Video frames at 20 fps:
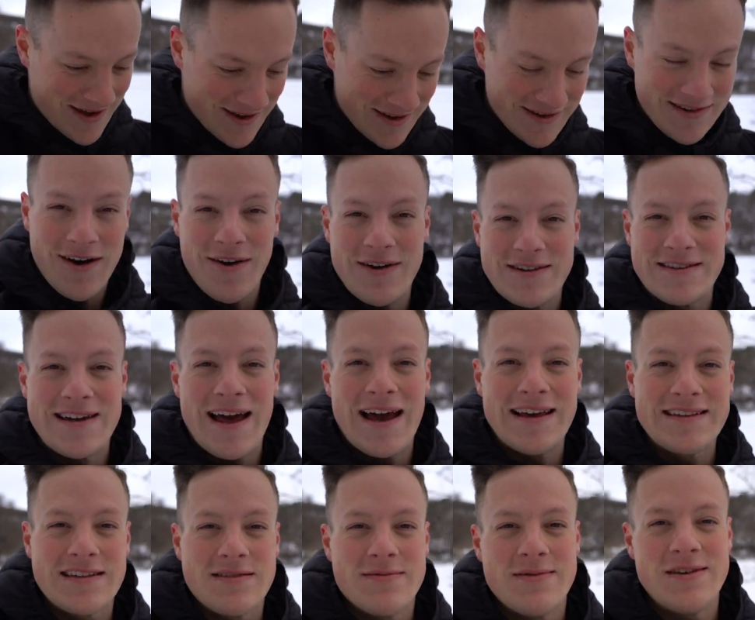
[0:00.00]
It's always
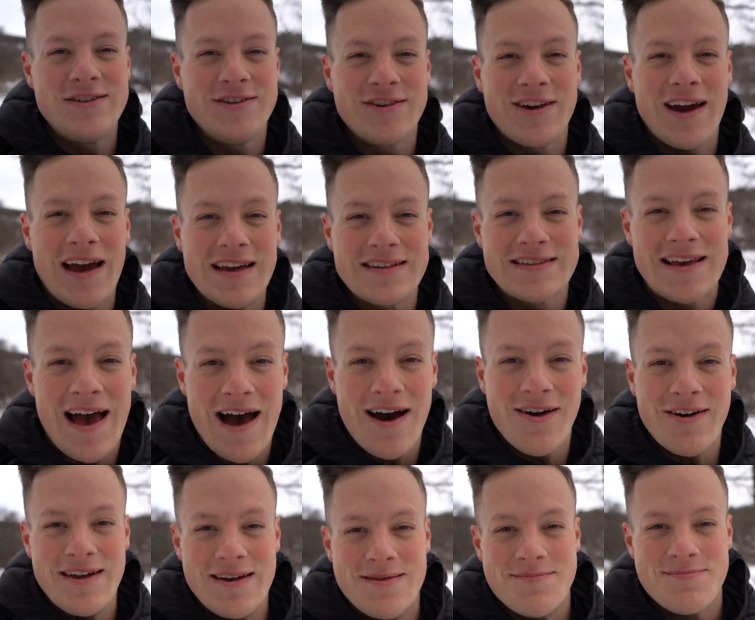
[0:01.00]
nice to meet you guys
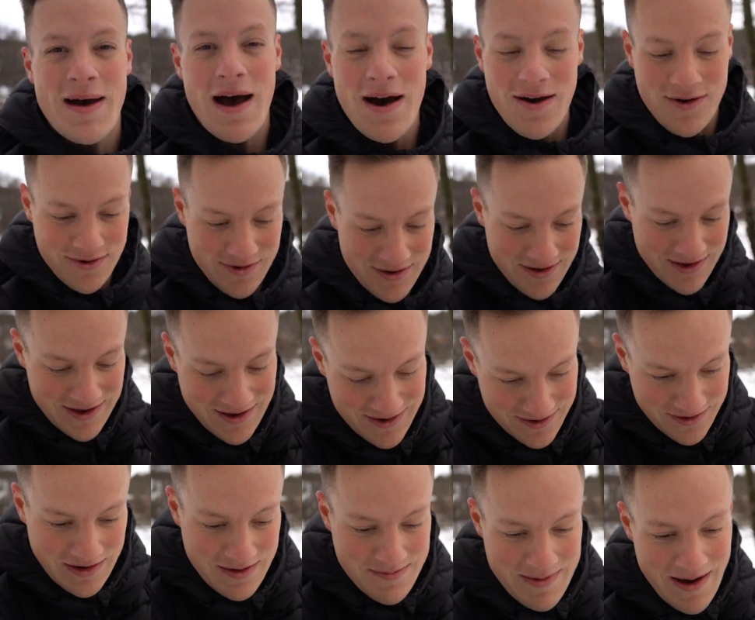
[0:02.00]
out and about
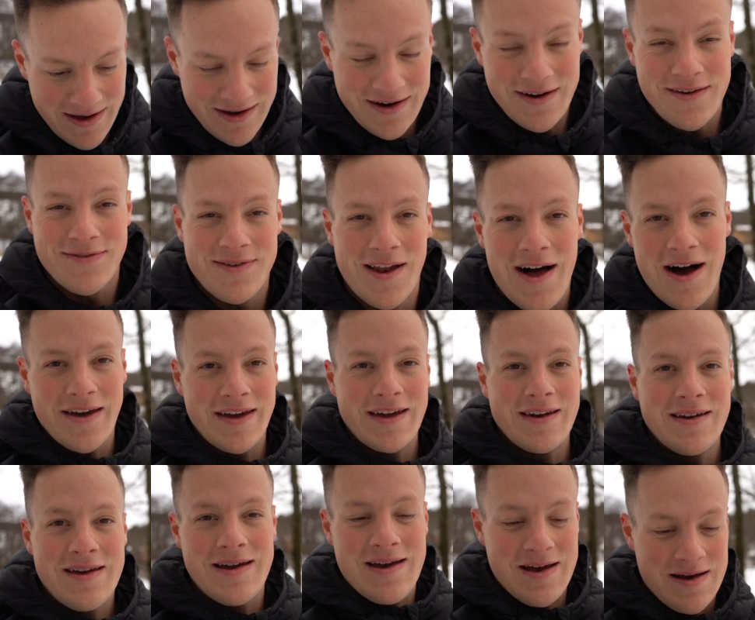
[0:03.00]
when I'm out here
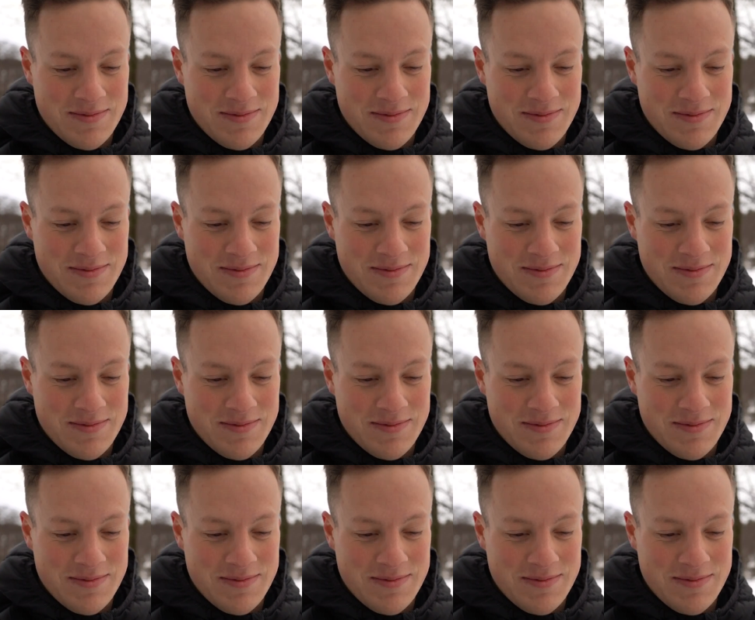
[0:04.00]
vlogging.